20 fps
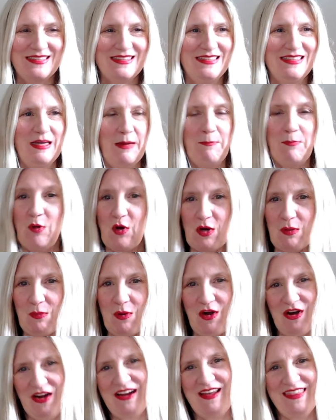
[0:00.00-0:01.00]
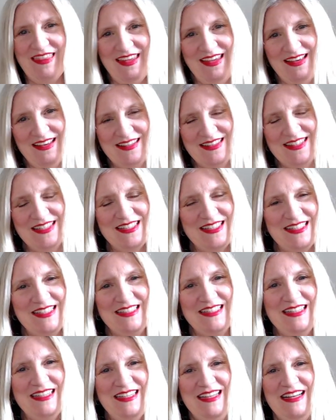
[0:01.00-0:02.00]
bookmark the ends.
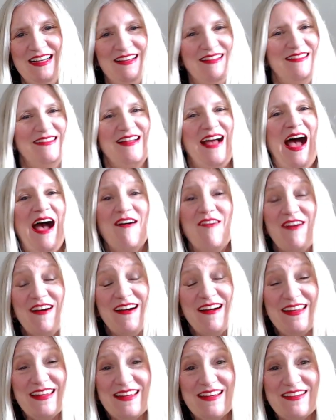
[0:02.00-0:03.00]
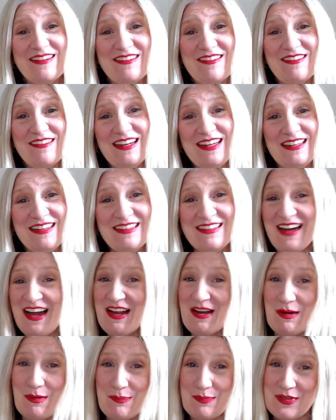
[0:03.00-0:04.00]
How are you? I
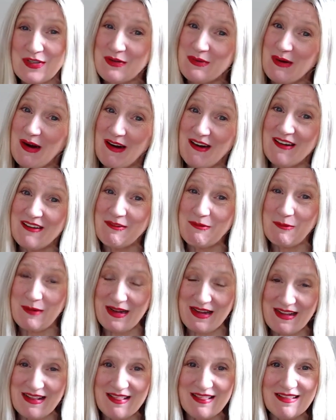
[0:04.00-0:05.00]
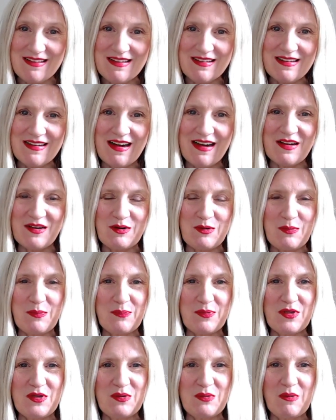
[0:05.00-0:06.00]
hope you are well. I
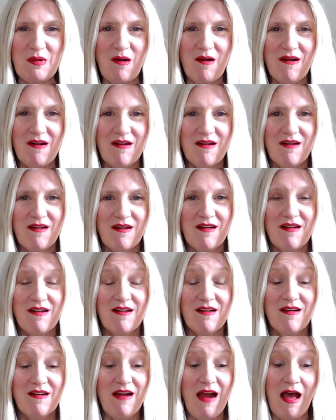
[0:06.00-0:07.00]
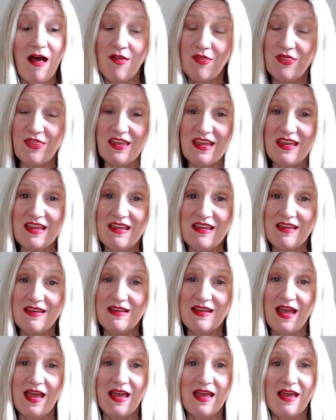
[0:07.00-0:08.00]
hope you are
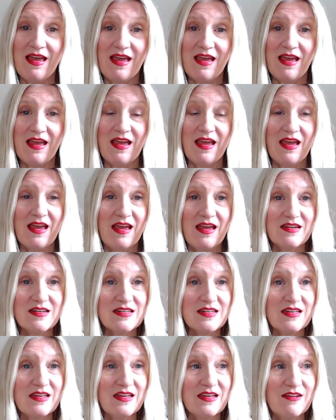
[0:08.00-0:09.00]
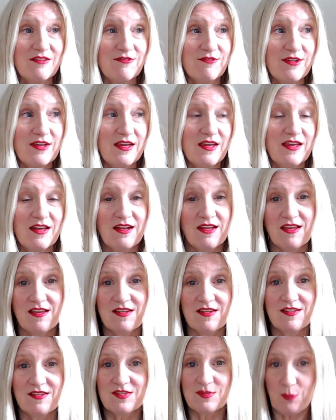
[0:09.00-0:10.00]
healthy, and if it
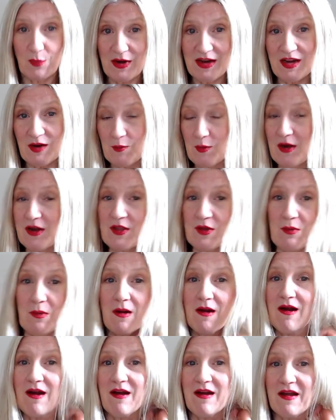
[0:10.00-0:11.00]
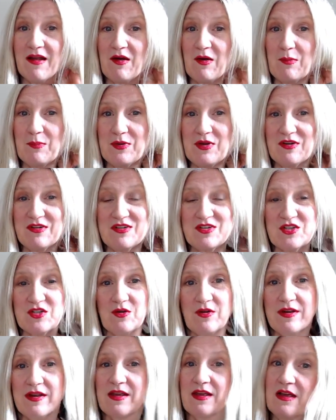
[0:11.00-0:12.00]
is spring where you are, I hope you're
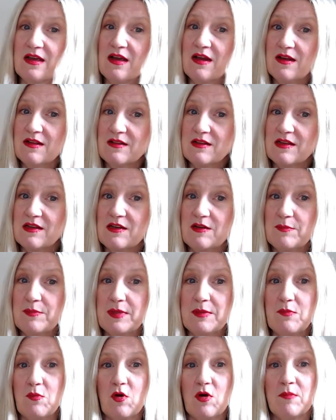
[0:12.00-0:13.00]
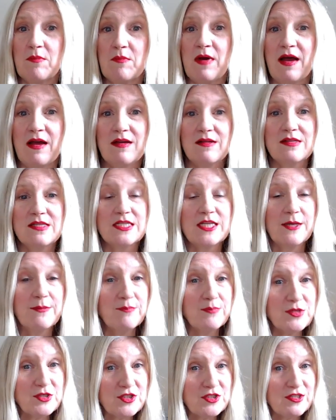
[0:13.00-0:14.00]
enjoying a little bit more mild
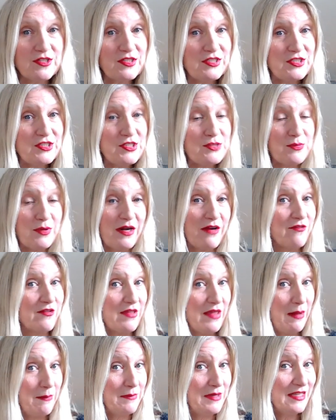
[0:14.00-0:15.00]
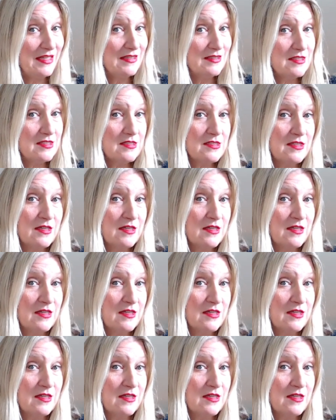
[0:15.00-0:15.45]
temperatures, whatever that means.